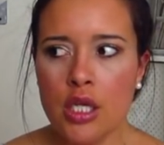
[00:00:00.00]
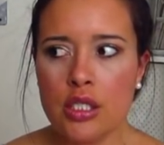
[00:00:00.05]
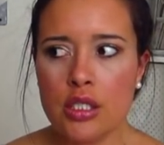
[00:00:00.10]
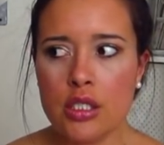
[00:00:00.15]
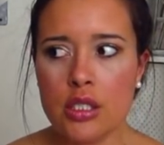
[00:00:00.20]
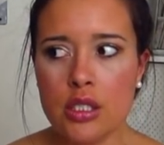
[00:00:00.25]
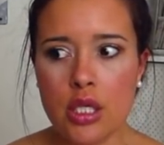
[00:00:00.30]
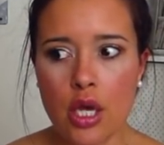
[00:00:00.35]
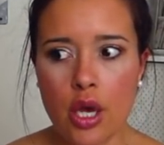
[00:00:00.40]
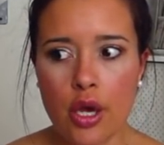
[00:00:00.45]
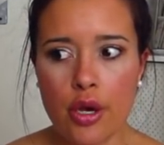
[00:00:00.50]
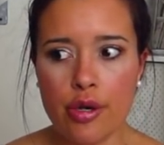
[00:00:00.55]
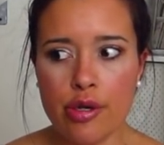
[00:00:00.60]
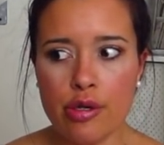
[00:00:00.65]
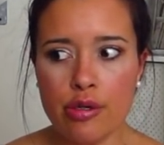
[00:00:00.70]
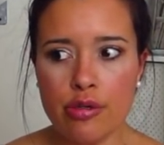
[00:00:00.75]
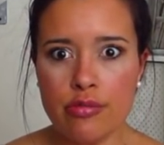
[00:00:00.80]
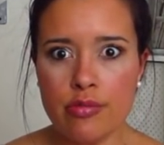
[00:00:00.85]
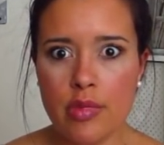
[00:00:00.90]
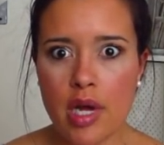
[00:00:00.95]

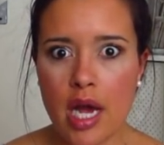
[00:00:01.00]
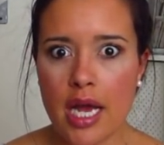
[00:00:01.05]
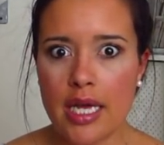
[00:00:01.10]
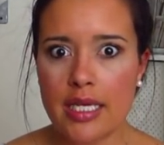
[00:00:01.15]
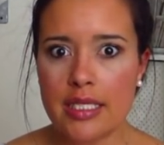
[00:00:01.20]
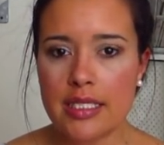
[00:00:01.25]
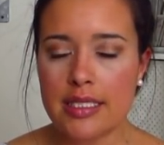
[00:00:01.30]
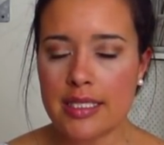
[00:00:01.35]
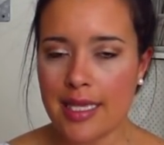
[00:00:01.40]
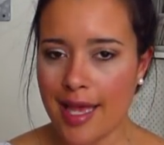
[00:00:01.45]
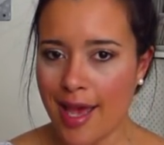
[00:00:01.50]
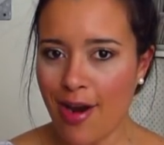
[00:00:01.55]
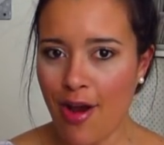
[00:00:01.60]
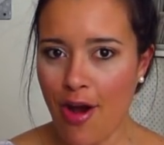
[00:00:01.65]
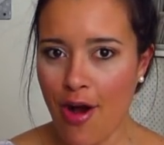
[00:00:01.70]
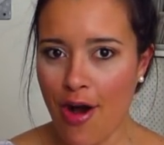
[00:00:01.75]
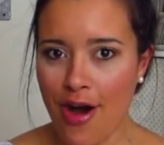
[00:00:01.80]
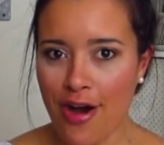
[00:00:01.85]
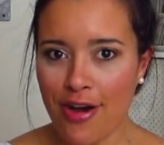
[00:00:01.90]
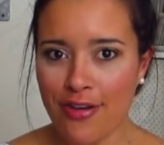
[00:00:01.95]
So I set
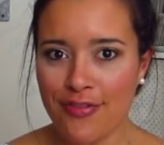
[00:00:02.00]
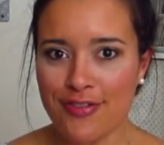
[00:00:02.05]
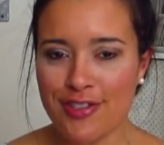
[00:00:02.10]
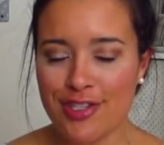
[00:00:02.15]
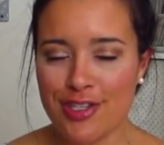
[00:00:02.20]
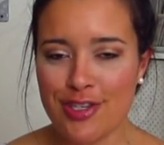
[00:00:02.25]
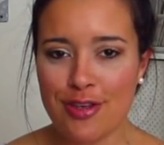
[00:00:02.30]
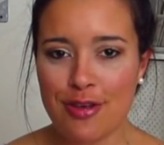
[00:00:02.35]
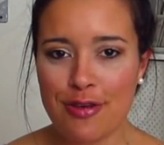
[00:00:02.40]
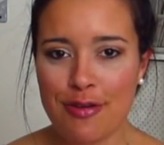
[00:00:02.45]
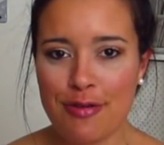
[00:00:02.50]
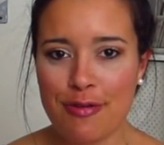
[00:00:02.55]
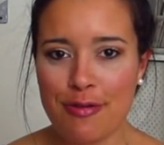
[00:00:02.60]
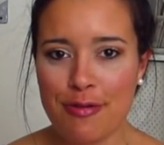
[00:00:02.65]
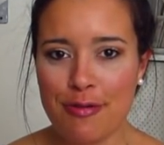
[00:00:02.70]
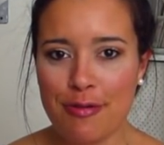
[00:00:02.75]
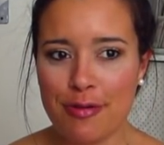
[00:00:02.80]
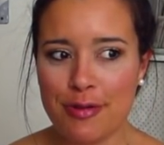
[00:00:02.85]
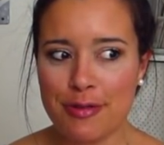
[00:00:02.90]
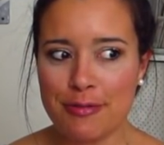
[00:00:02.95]
off
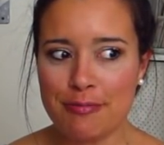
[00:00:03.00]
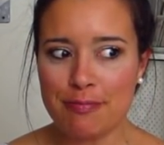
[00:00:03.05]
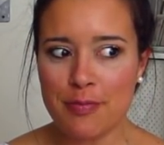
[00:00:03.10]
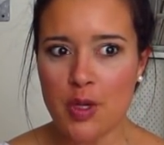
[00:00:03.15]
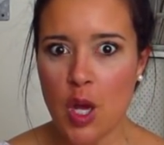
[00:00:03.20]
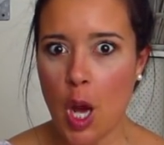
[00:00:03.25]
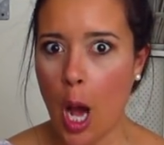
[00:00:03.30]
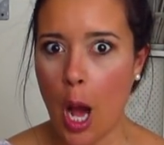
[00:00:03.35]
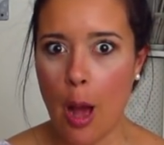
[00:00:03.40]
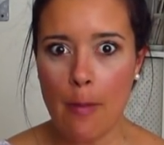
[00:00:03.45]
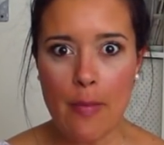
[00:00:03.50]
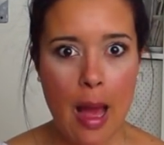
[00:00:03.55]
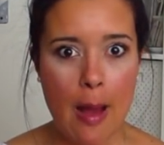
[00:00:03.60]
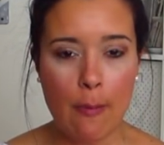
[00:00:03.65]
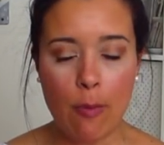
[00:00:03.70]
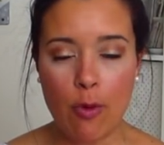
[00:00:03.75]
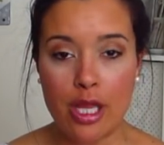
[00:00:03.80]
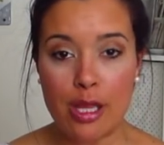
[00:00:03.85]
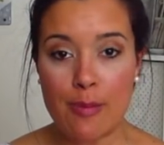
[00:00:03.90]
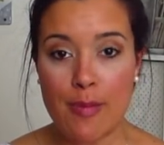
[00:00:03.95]
to come
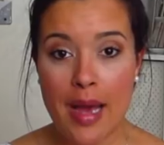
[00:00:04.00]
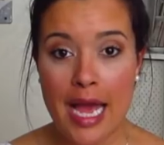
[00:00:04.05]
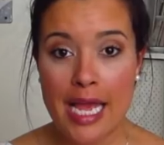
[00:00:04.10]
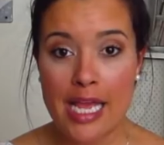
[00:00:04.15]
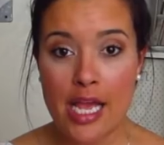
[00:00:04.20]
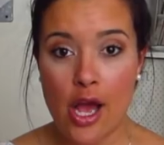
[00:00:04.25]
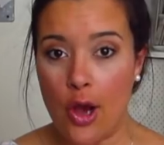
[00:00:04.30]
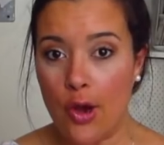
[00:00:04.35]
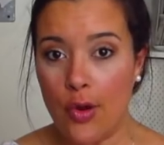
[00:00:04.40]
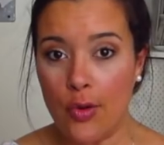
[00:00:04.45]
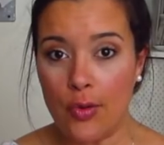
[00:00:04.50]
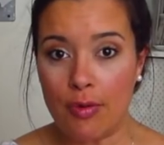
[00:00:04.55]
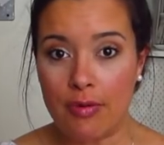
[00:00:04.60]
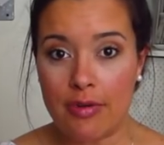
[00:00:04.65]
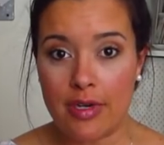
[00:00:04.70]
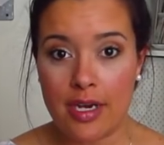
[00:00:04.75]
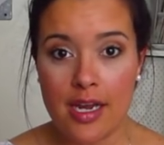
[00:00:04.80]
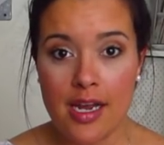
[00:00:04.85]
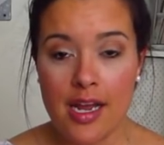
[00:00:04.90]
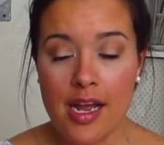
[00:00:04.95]
up with my
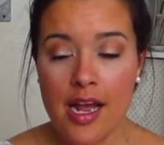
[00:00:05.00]
own.